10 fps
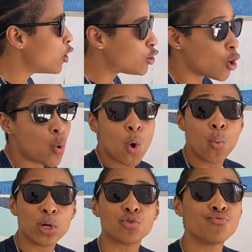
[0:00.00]
So
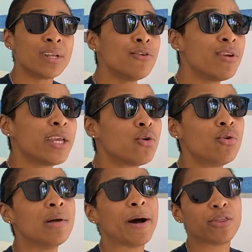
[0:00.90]
what's really, really
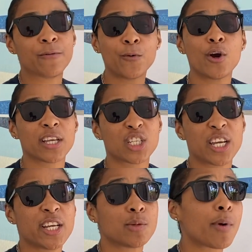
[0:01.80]
cool about the foreign
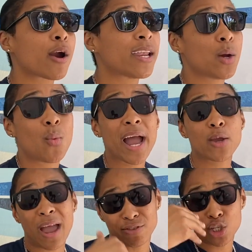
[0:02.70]
exchange market and why
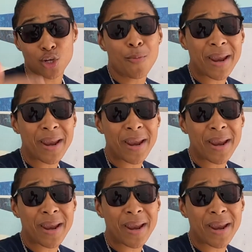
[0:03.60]
you have so